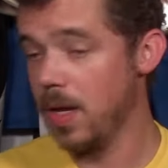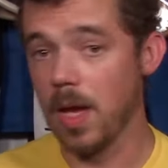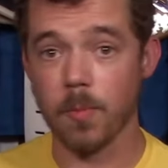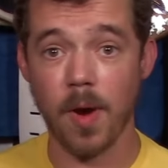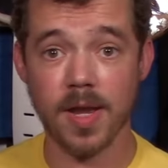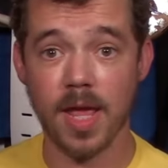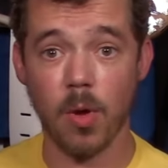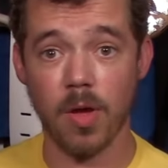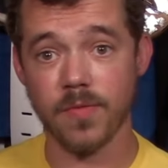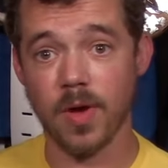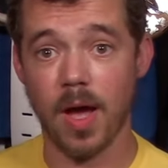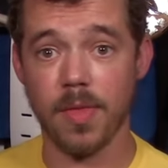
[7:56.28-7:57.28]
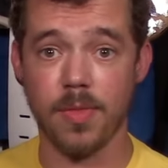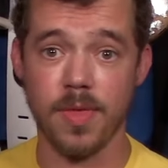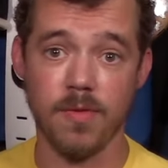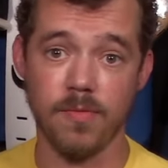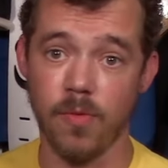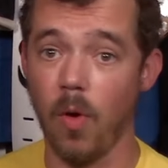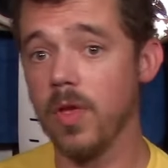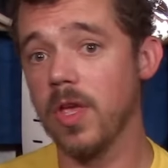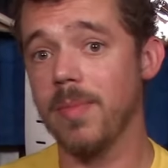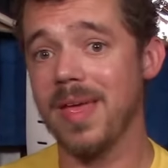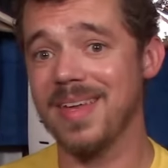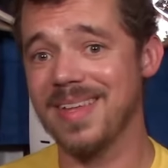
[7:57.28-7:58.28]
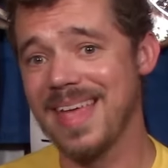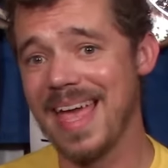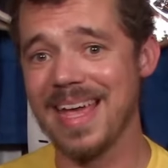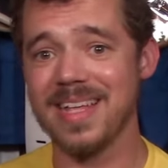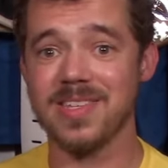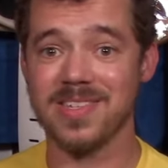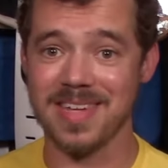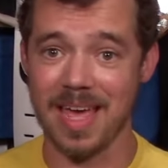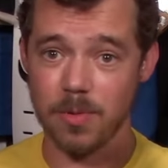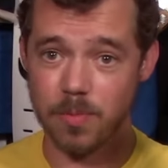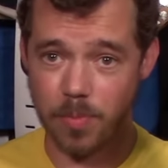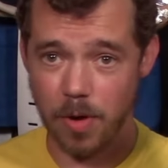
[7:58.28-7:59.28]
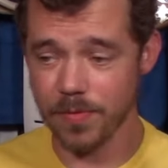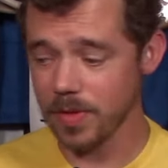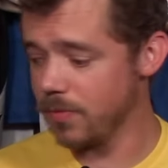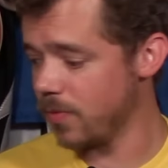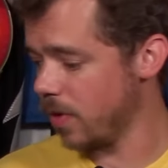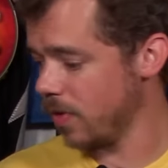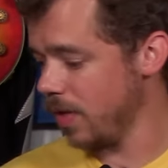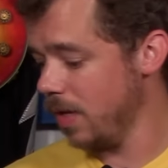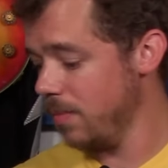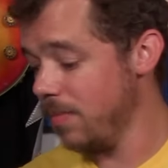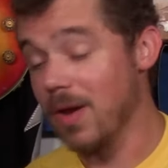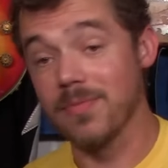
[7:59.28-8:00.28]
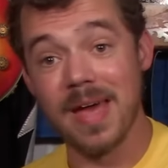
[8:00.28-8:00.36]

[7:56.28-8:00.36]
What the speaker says: And right now I've got the volume and gain set perfectly vertically. Matter of